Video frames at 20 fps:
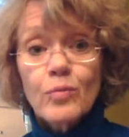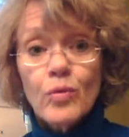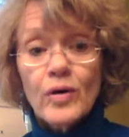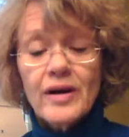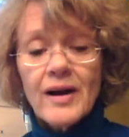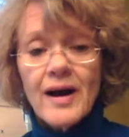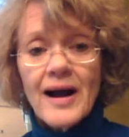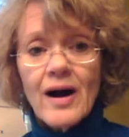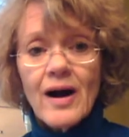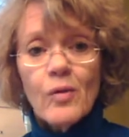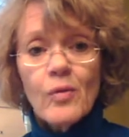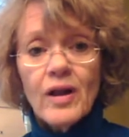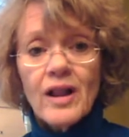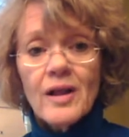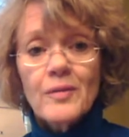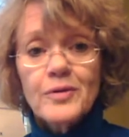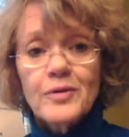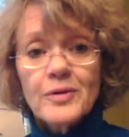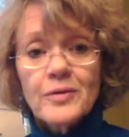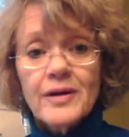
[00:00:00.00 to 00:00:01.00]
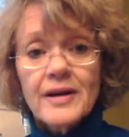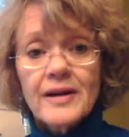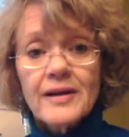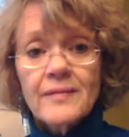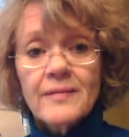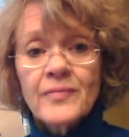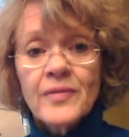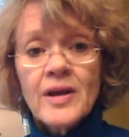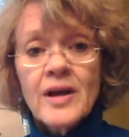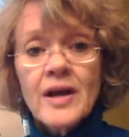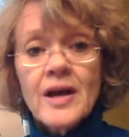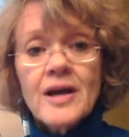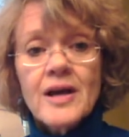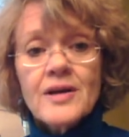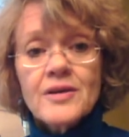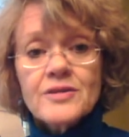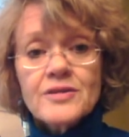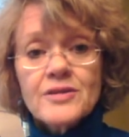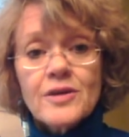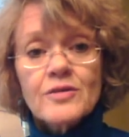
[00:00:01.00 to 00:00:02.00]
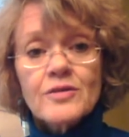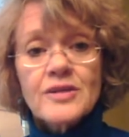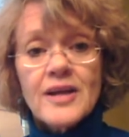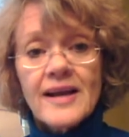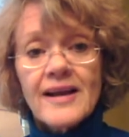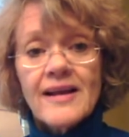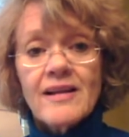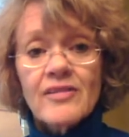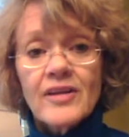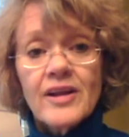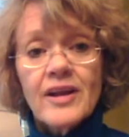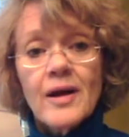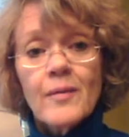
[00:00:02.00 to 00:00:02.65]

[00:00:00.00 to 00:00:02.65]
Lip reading: how well I'm doing. So taking the